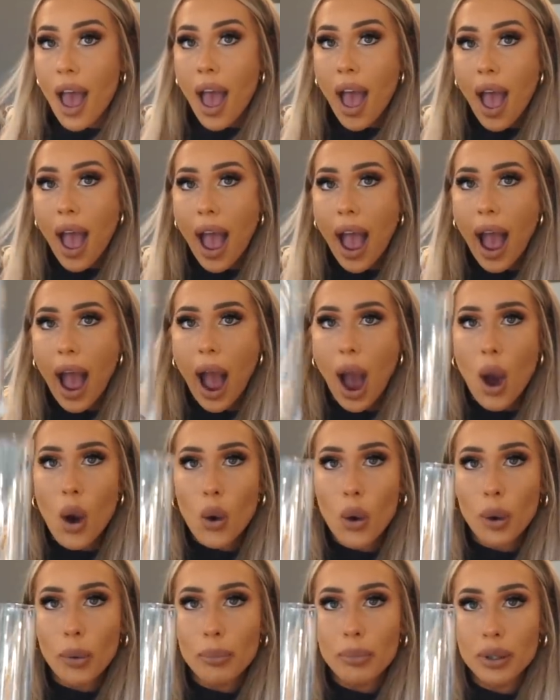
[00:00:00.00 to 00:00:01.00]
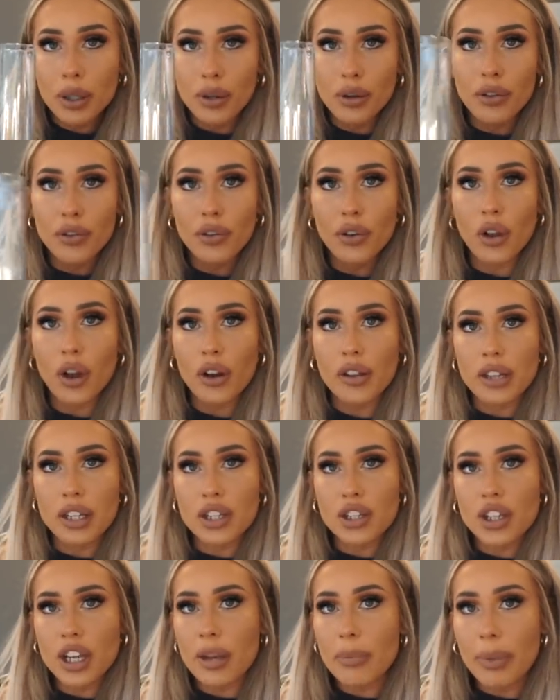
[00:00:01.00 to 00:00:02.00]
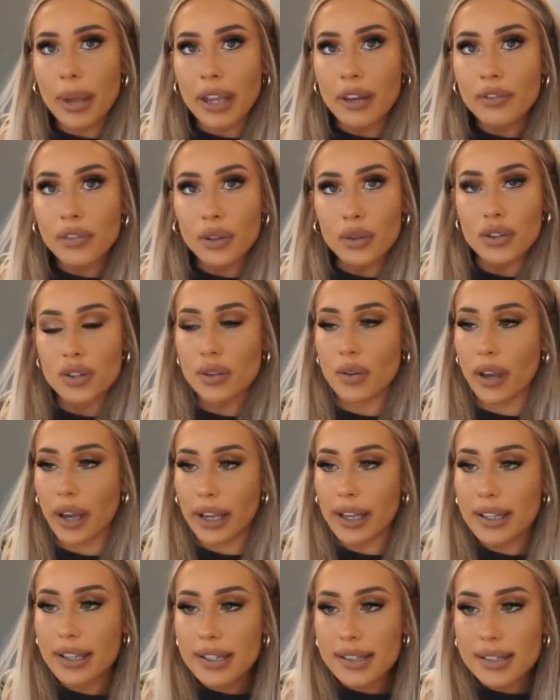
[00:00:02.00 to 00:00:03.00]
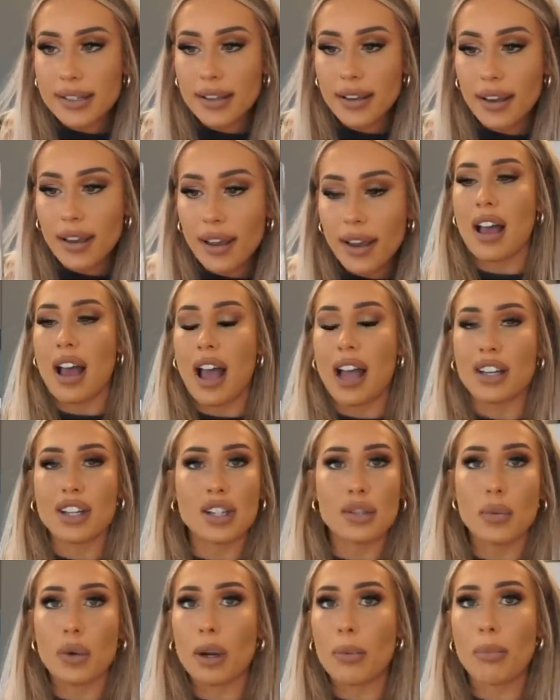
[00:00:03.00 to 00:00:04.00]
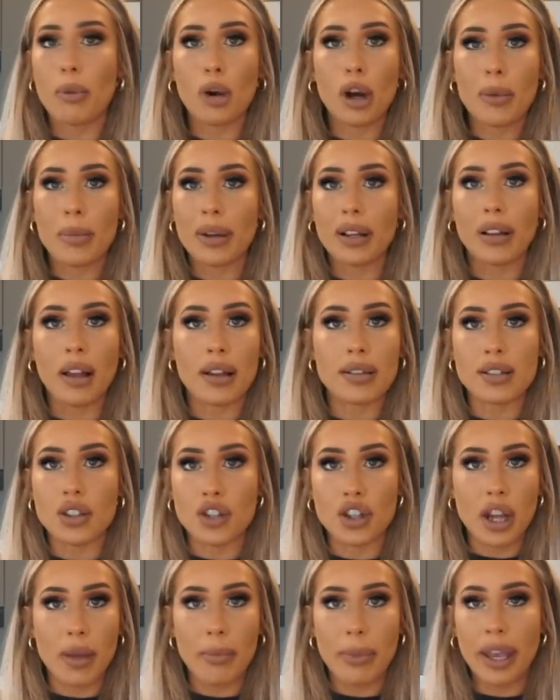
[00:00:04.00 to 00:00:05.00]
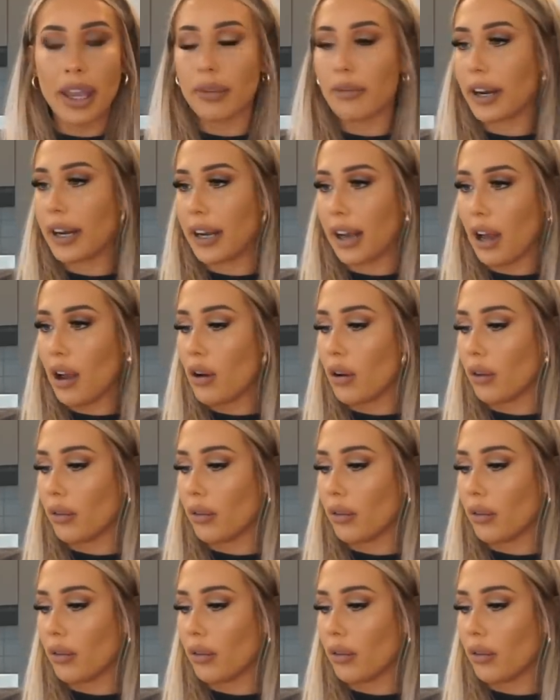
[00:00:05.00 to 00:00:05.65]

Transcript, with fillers: How beautiful are these champagne flutes, you guys? I just wanna pour up a glass of champagne right now.